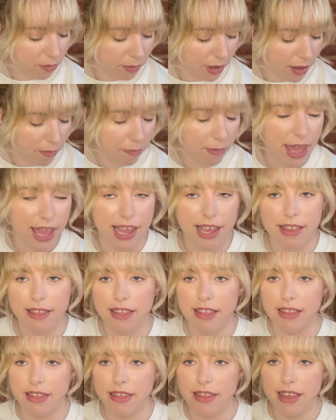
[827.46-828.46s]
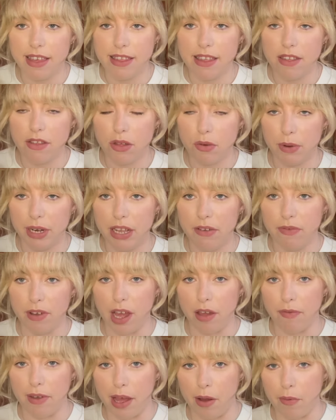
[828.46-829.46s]
bit amazed that this is
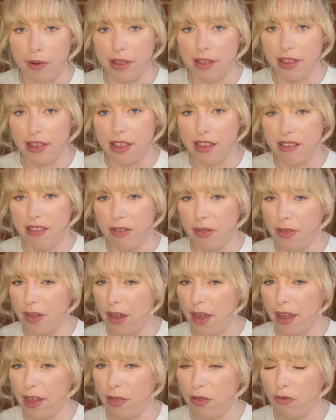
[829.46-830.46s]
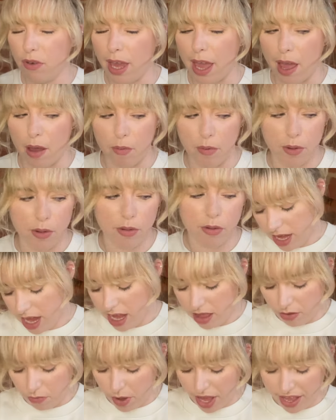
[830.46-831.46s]
25 hours and this is 33 hours.
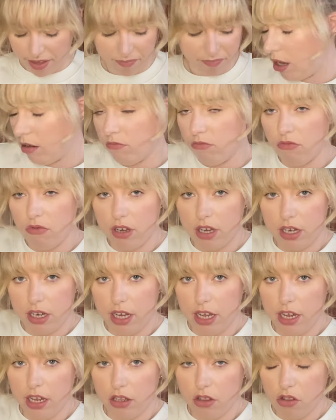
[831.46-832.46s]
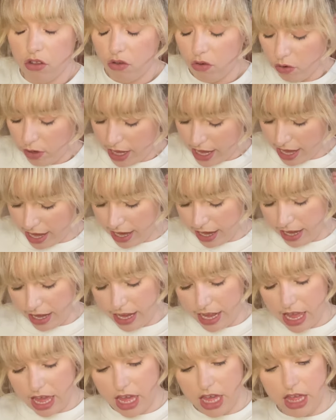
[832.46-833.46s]
Either way, I'm really enjoying
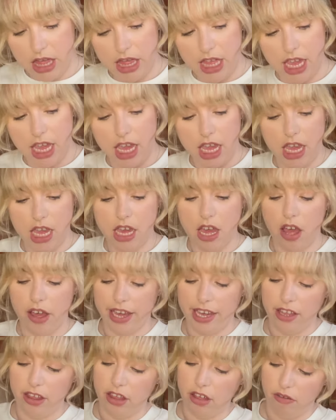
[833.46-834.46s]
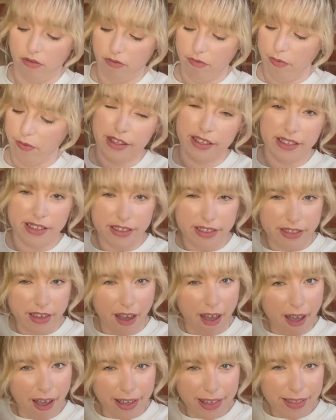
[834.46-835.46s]
the kind of
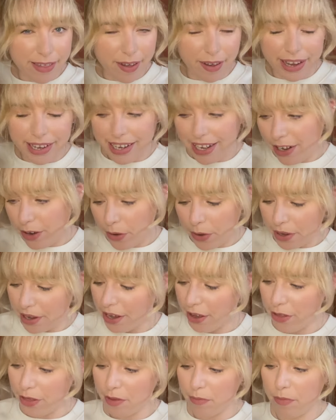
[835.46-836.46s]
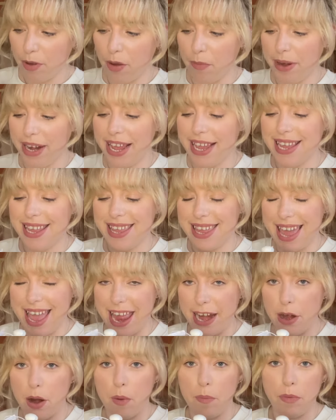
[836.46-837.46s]
star signy look at the moment.
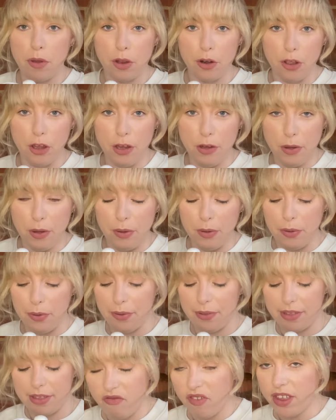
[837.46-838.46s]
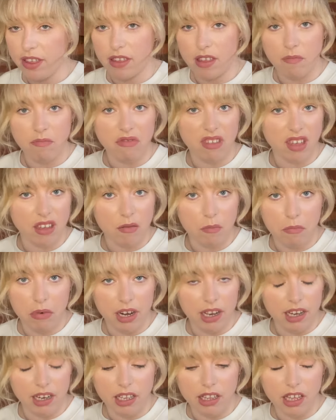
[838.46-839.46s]
Again, I'm gonna use for something
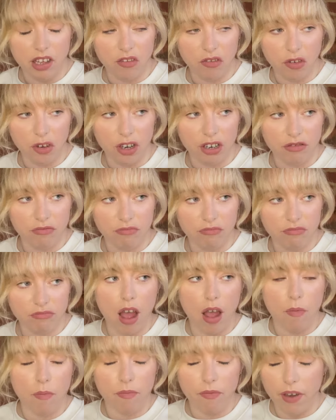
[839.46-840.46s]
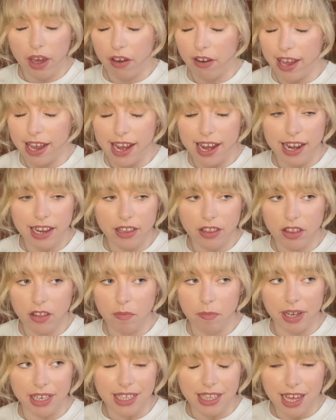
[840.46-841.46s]
completely different. I'm very into
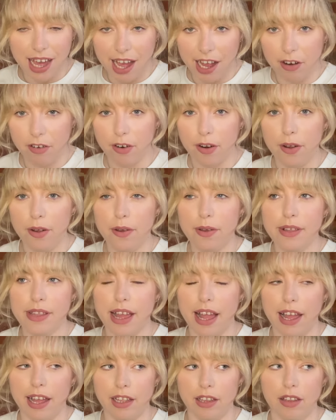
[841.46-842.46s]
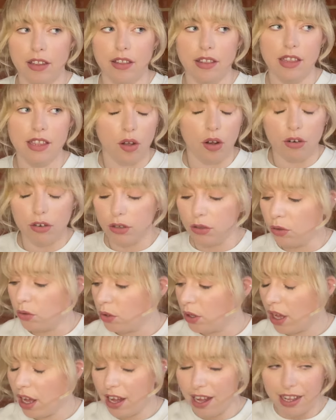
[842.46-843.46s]
my tarots and oracle
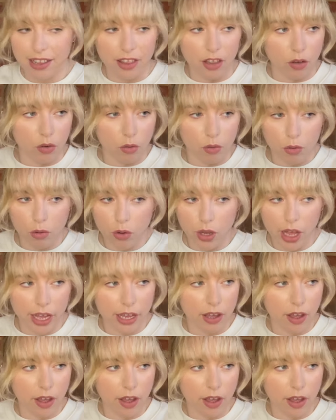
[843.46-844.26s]
cards and all that